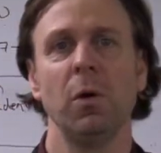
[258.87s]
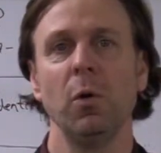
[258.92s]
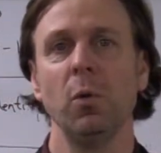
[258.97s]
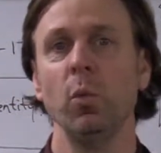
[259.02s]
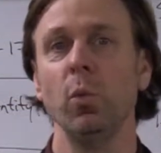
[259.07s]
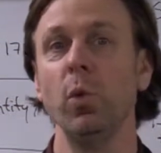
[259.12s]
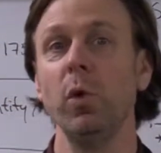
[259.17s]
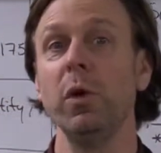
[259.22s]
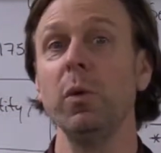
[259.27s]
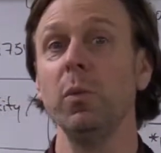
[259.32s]

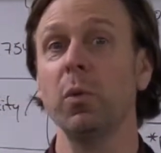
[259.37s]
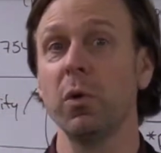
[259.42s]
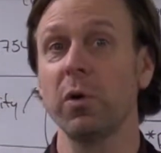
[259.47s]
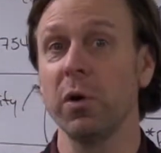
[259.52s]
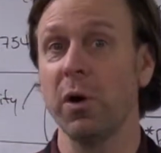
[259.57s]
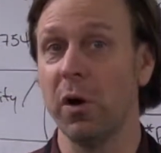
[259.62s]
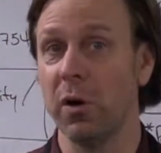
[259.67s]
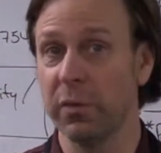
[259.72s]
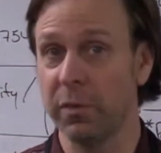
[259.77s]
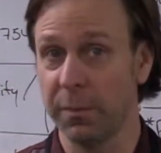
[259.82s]
We will
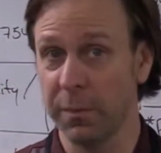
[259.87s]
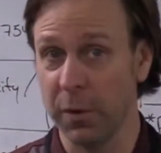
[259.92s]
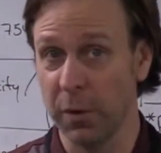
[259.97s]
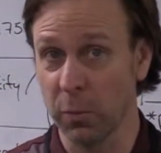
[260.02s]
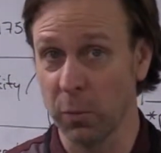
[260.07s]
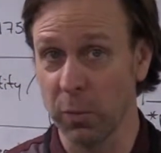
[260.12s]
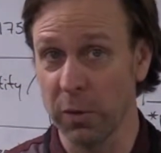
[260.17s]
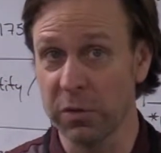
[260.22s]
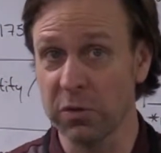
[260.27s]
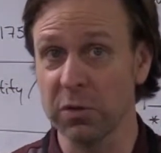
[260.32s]
call them
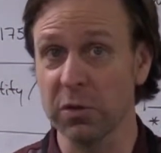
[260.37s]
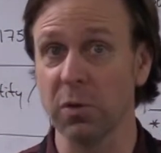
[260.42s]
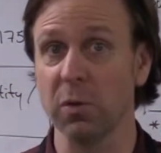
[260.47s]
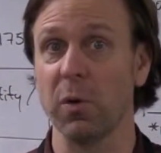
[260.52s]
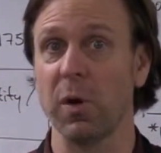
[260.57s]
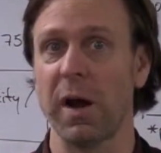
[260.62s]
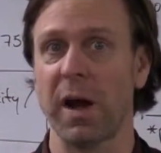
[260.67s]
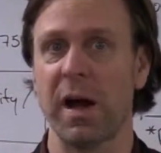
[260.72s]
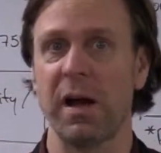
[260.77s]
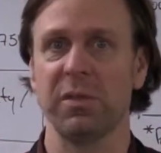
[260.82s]

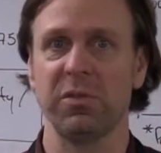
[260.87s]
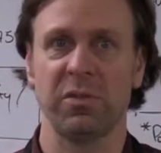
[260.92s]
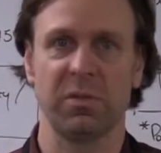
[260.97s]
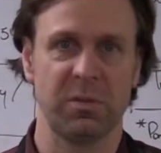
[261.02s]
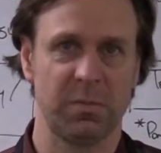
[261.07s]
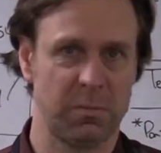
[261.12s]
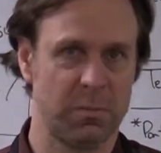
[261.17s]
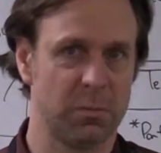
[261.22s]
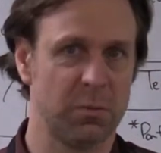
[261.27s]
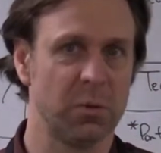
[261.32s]

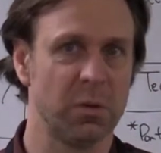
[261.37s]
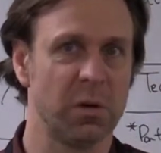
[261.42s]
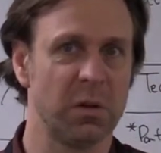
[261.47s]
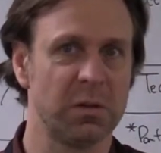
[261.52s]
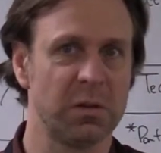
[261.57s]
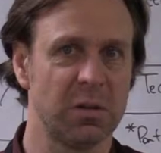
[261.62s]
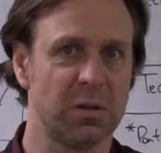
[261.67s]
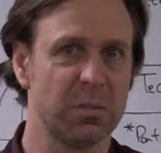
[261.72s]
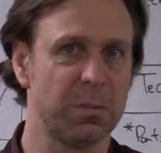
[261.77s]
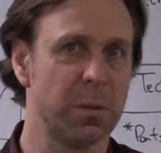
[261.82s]
aristocrats
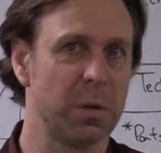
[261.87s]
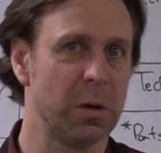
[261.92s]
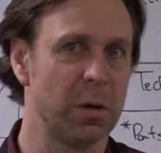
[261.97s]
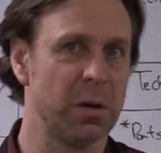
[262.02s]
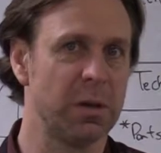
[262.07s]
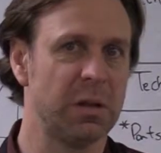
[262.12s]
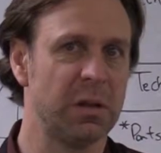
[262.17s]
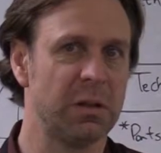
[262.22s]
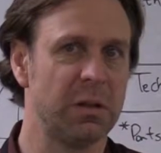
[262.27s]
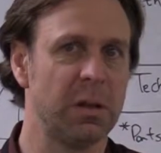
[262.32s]
during this
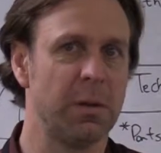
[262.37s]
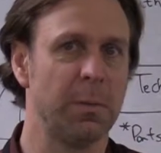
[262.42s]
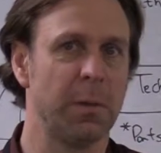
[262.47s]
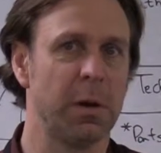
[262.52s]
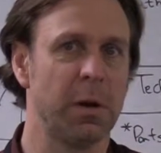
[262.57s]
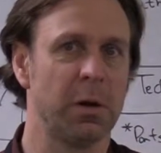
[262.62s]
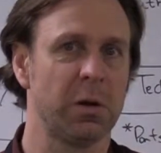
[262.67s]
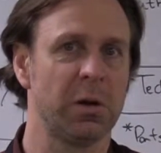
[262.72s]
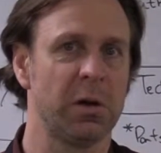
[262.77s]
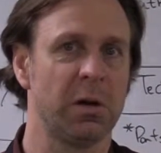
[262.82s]
period in the
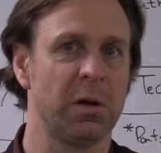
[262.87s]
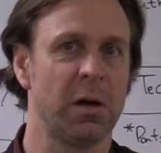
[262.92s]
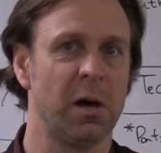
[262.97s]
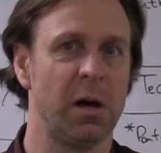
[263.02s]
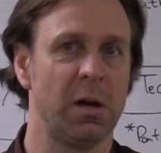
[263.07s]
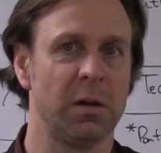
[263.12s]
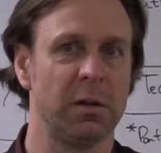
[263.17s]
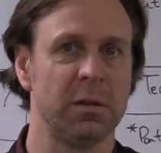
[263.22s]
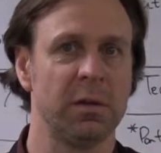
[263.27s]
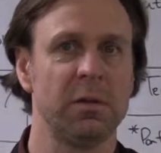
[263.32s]
American
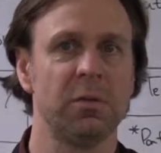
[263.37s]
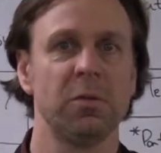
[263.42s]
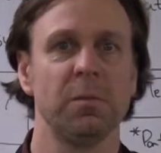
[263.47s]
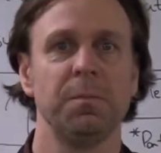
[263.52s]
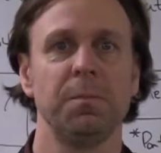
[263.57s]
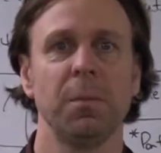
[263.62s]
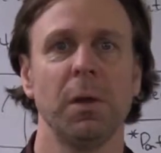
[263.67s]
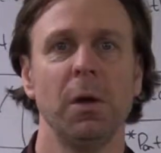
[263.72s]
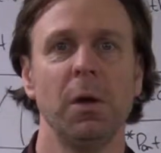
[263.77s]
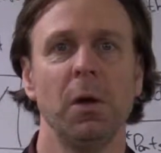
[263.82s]
colonies,
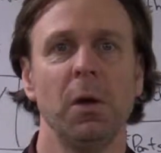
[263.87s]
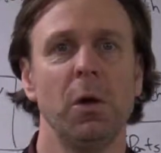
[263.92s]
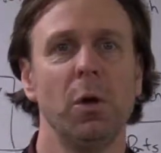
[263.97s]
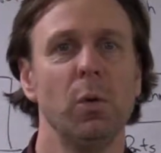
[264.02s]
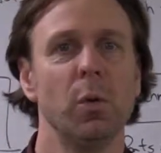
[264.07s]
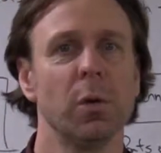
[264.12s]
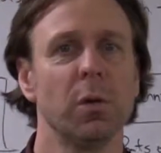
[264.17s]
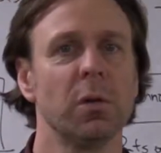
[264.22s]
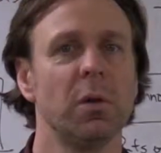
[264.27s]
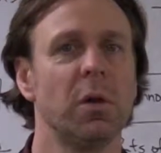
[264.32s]

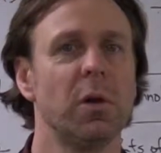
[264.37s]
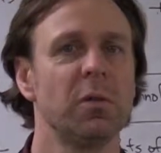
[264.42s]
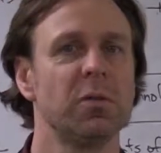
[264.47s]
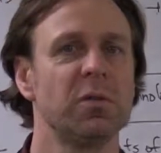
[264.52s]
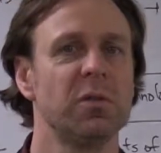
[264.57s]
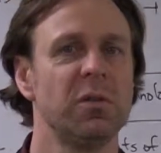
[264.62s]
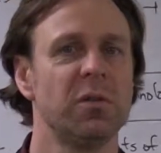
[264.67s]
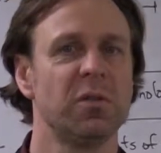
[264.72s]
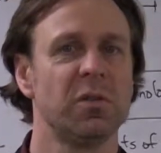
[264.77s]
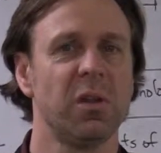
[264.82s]
who are
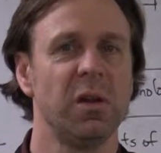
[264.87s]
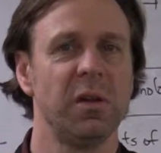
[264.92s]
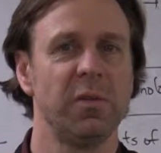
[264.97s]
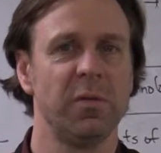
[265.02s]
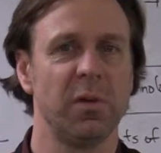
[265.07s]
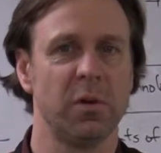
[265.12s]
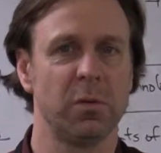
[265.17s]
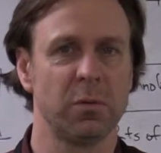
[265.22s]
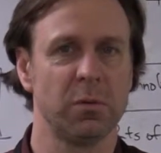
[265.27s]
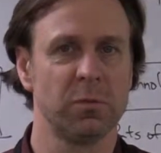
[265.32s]
largely
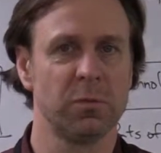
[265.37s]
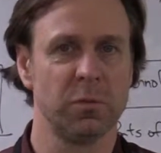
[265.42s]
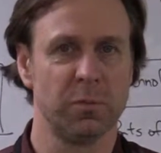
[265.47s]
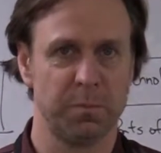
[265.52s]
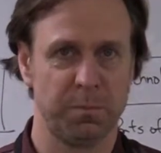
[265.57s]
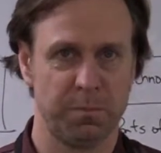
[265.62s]
slave owners,